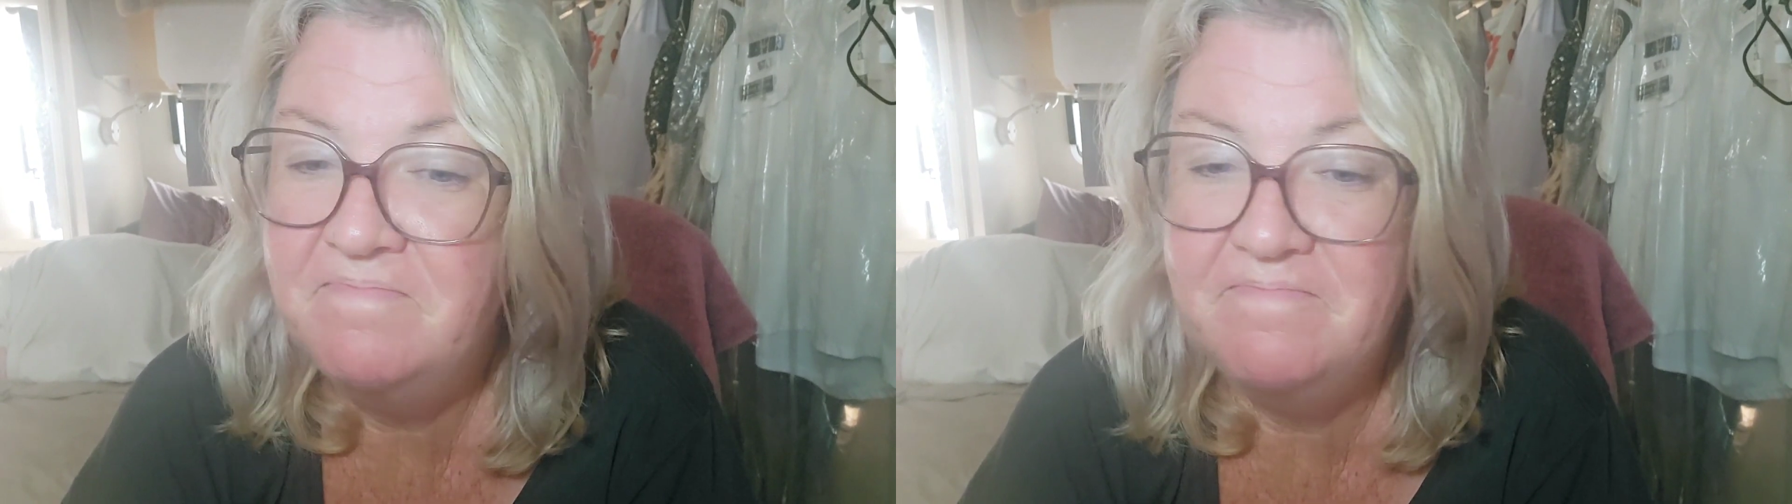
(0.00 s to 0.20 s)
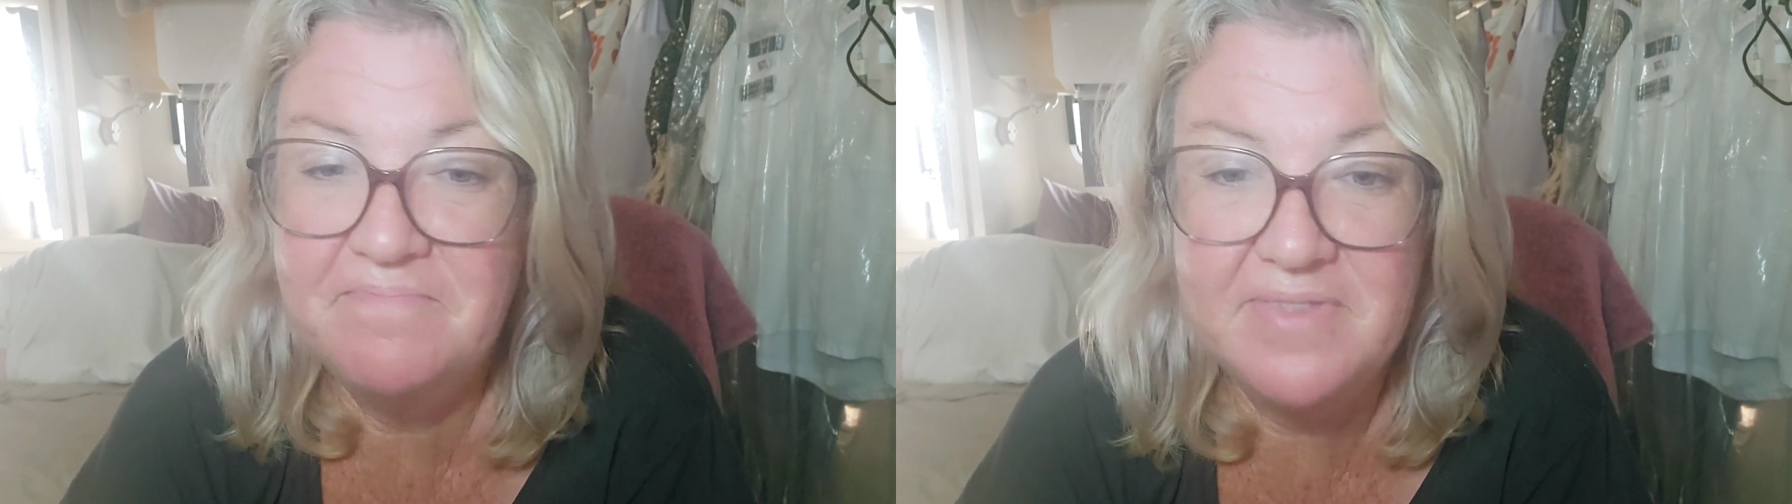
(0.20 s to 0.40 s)

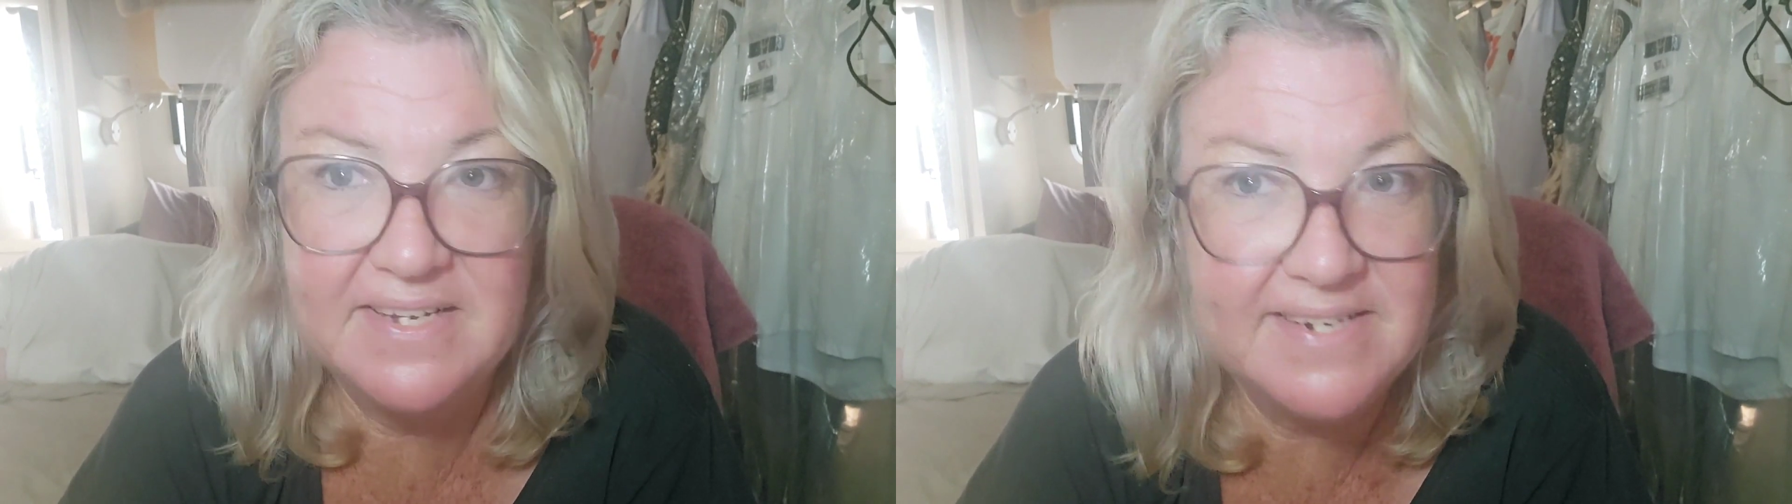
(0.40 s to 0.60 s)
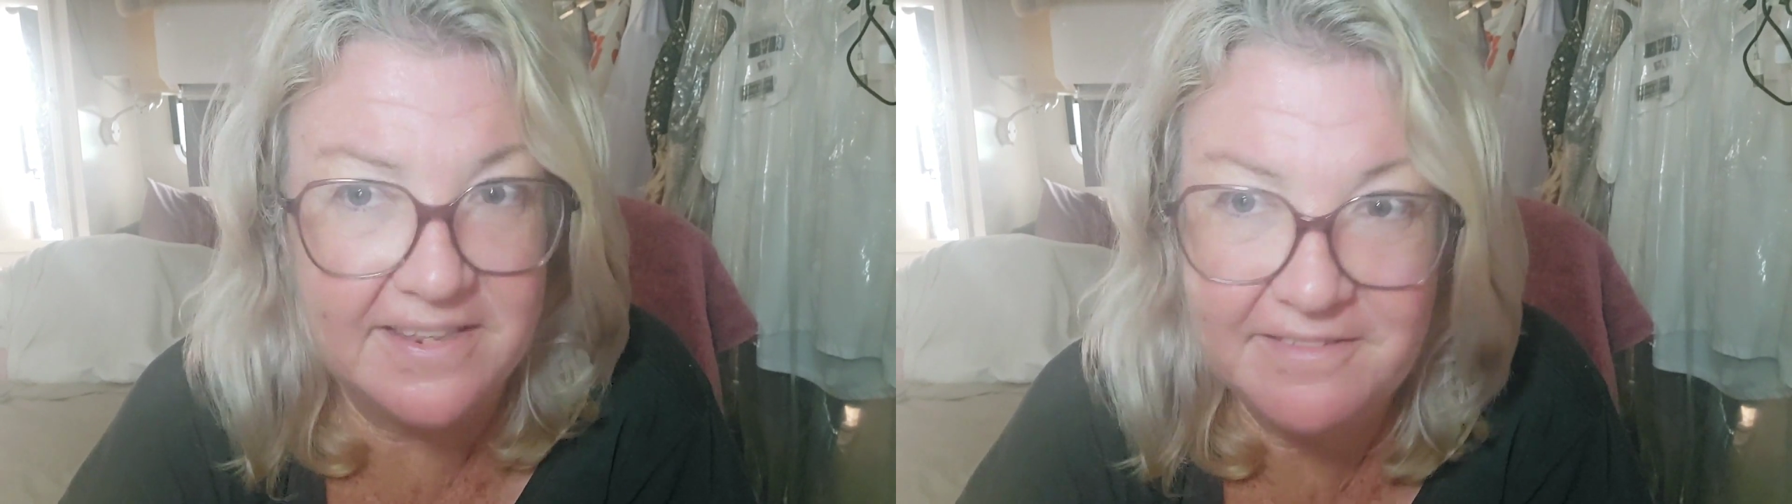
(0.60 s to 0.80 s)
There's
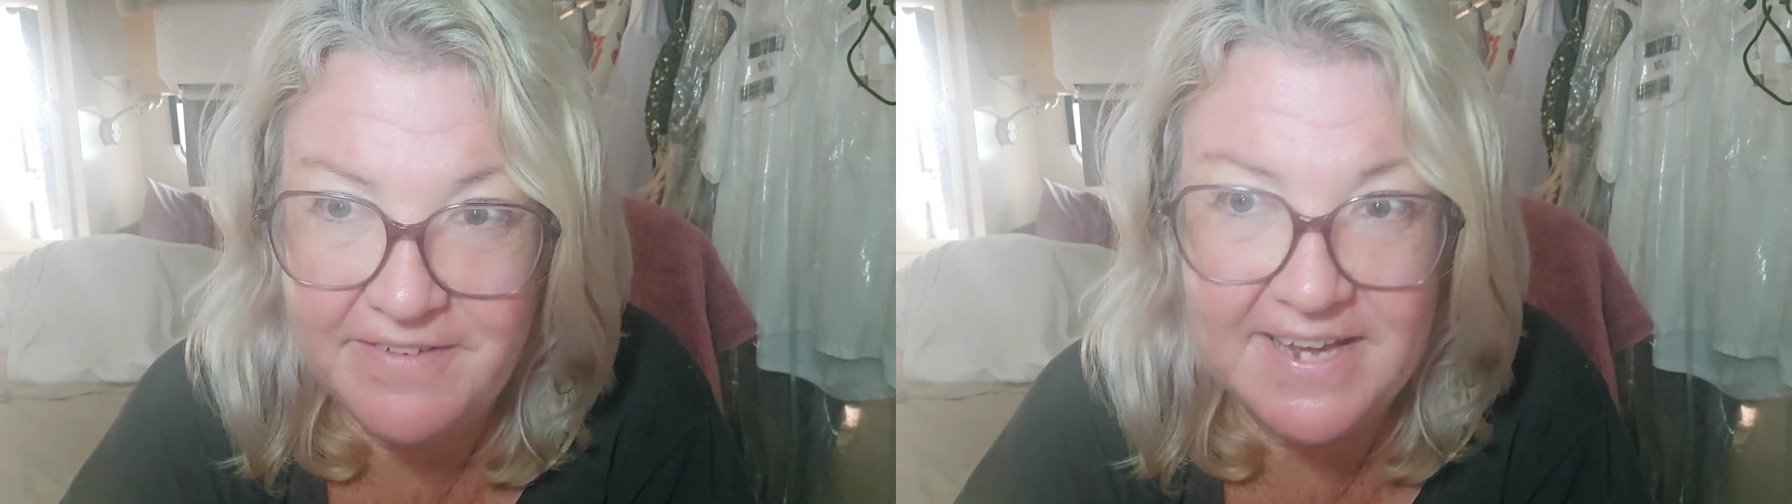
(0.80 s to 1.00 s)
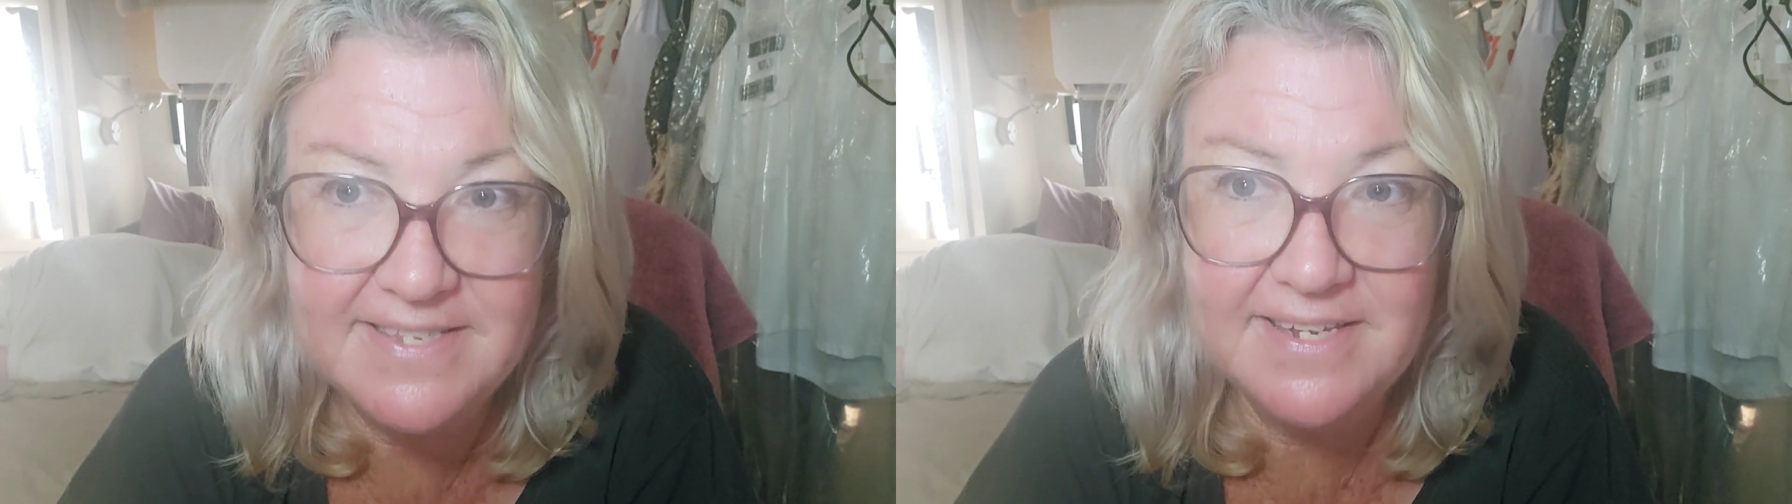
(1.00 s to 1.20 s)
nothing
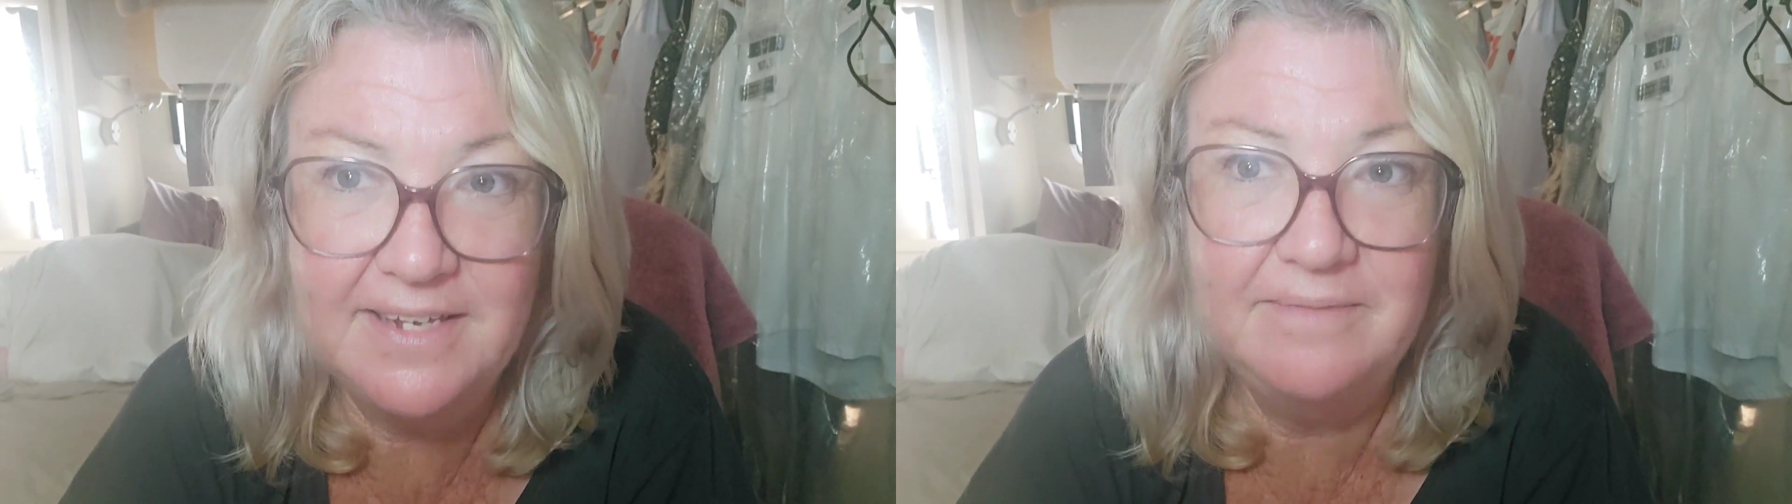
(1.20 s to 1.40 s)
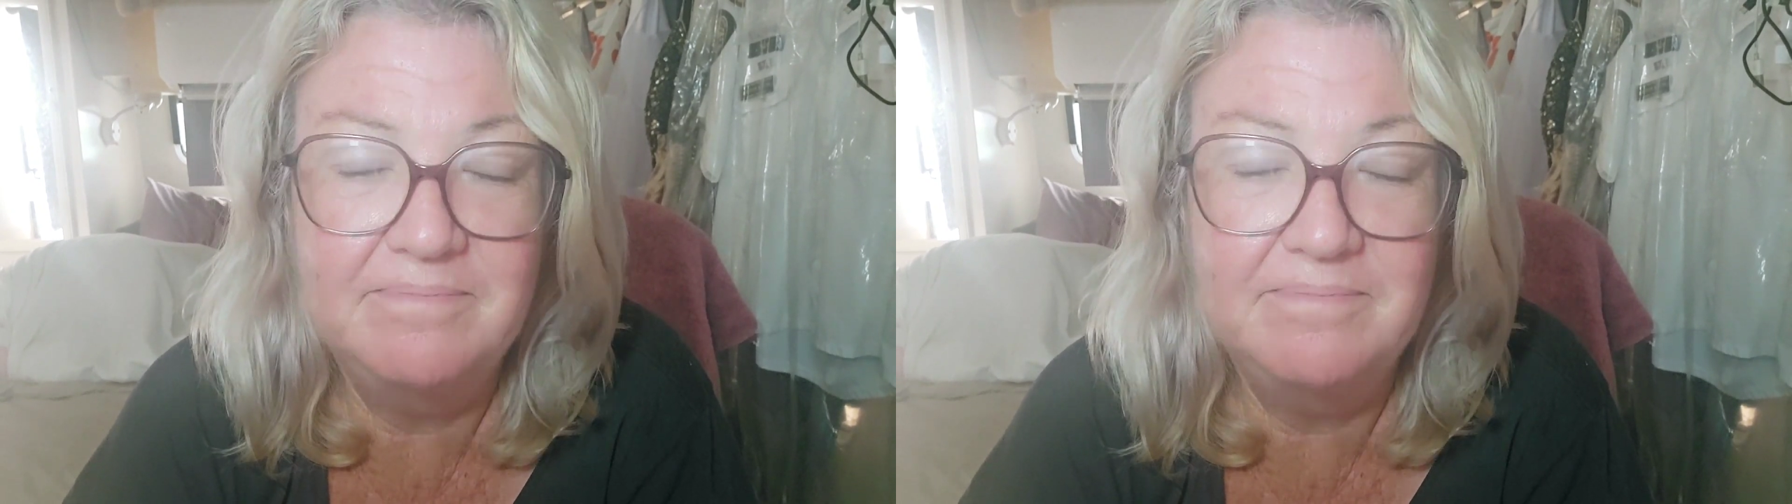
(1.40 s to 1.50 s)
fancy.